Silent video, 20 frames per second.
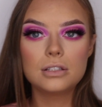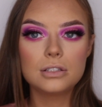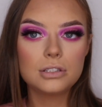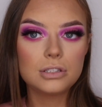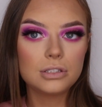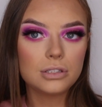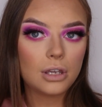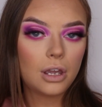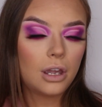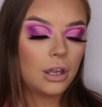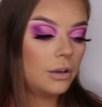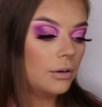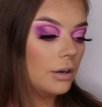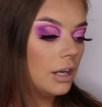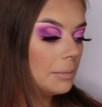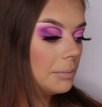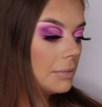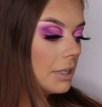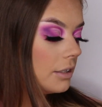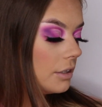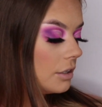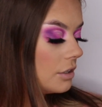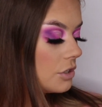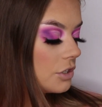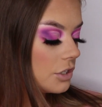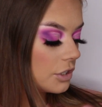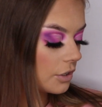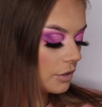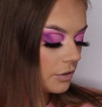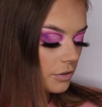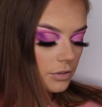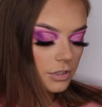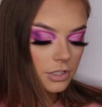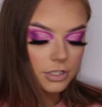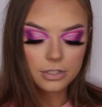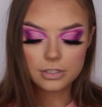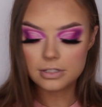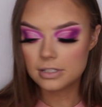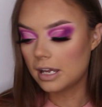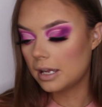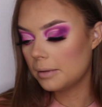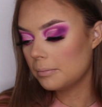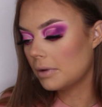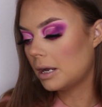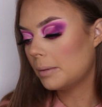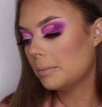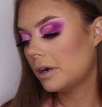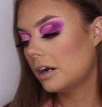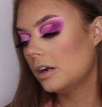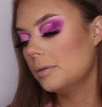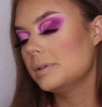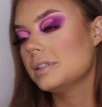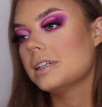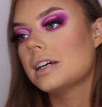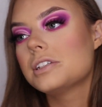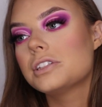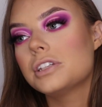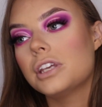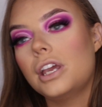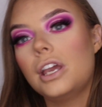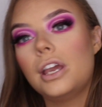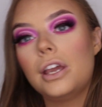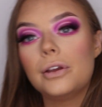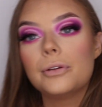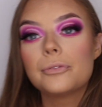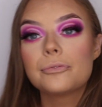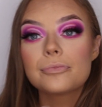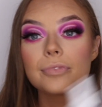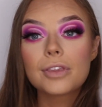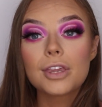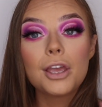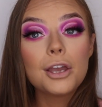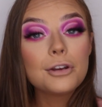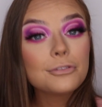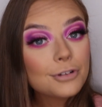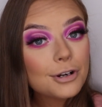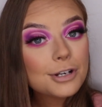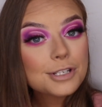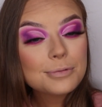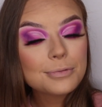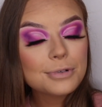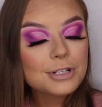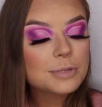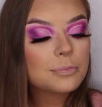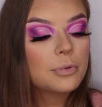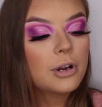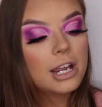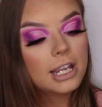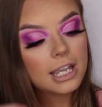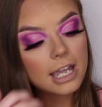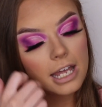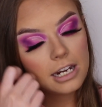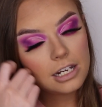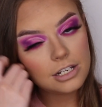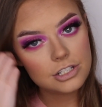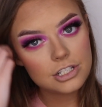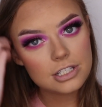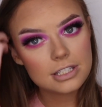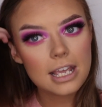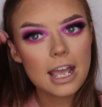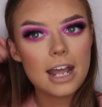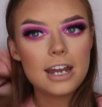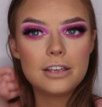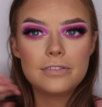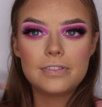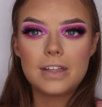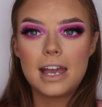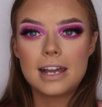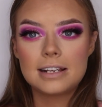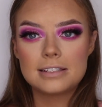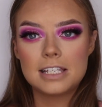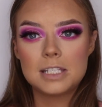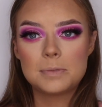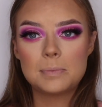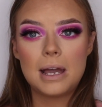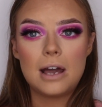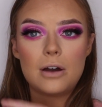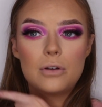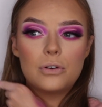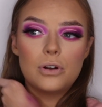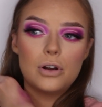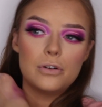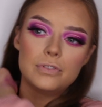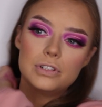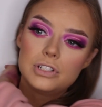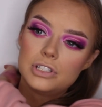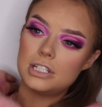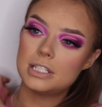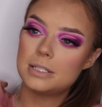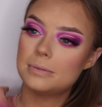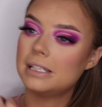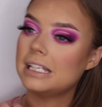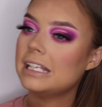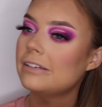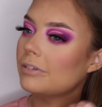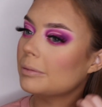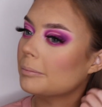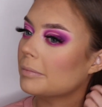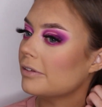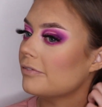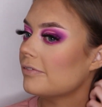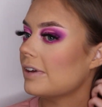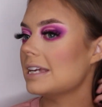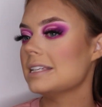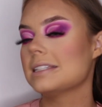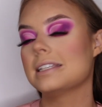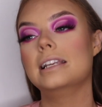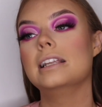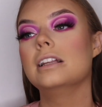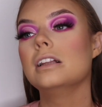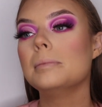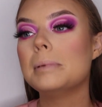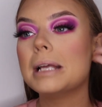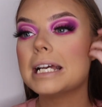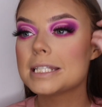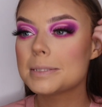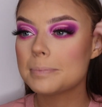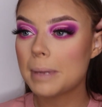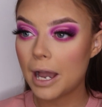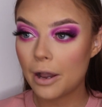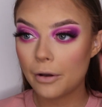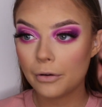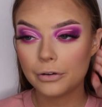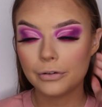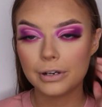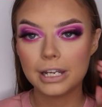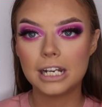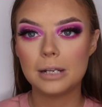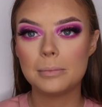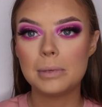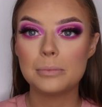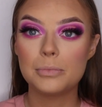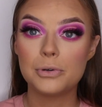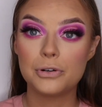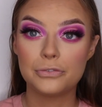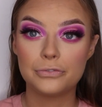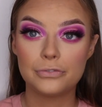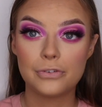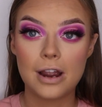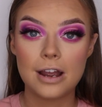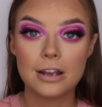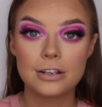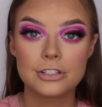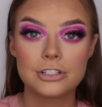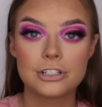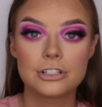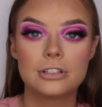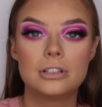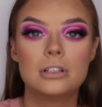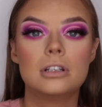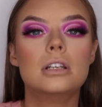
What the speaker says: So I'm then just going to take my Mario Badescu Rose Water Spray again and just get any of the excess powder off, and just leaving my face a little less powdery and a bit more fresh.